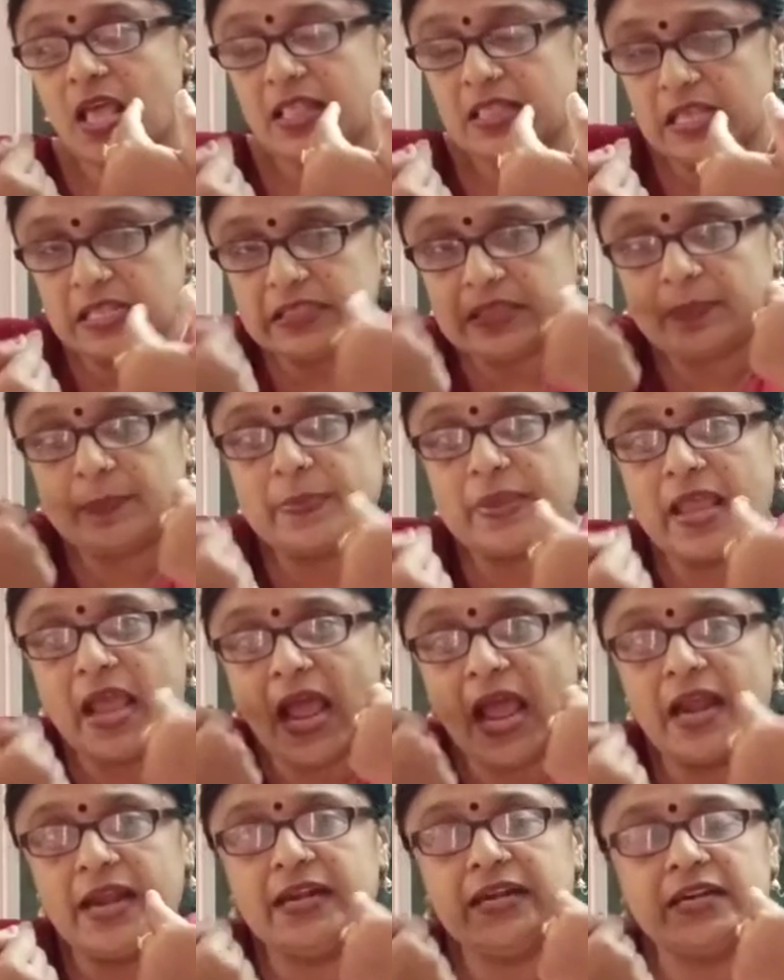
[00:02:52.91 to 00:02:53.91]
Then the
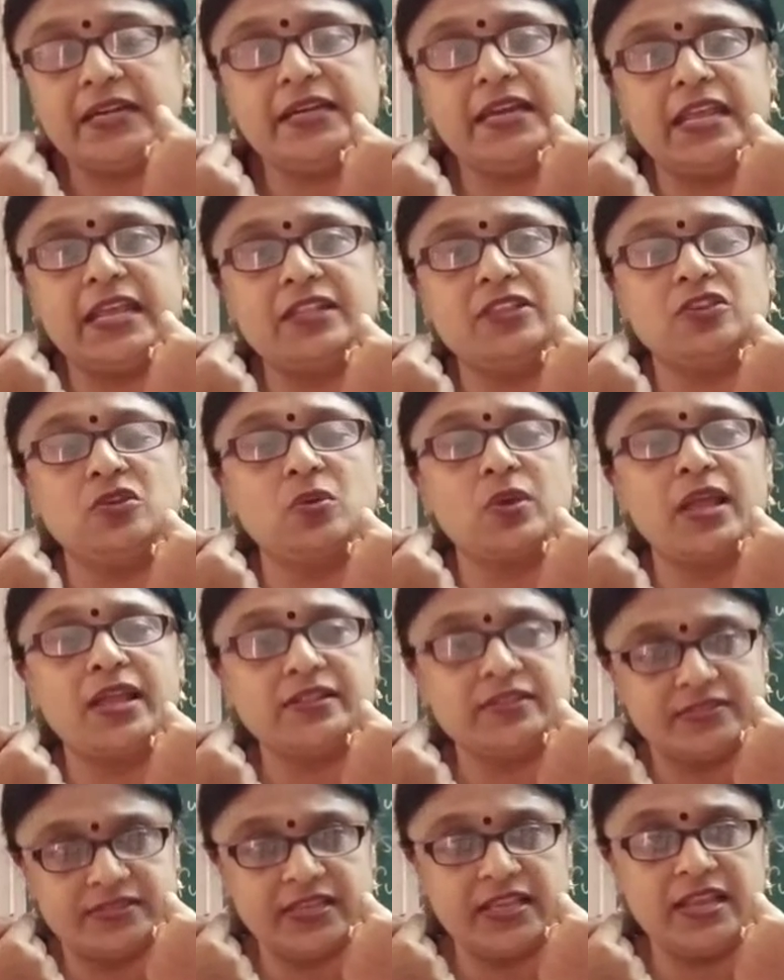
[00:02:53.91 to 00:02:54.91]
behind teeth you
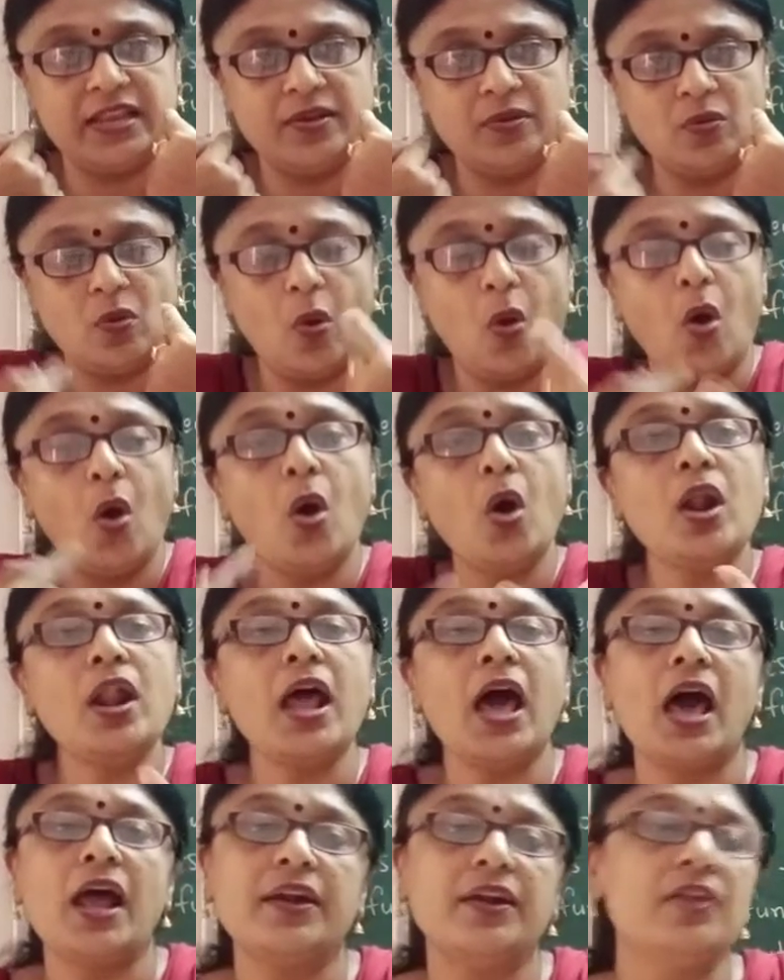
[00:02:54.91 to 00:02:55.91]
can see, all
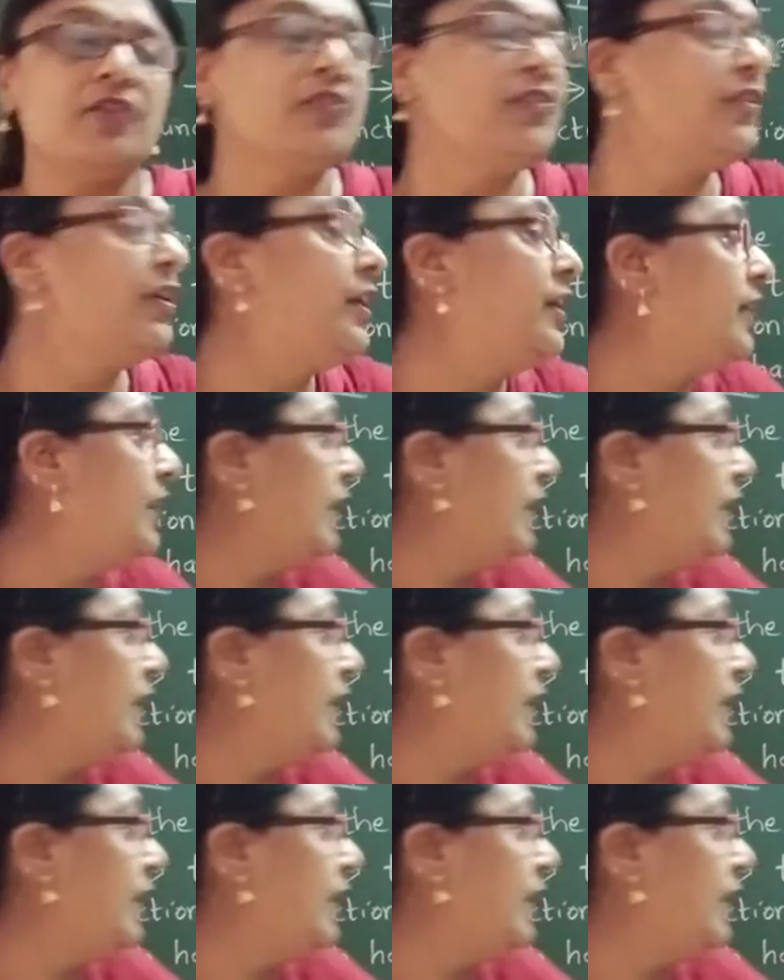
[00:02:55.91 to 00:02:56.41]
are different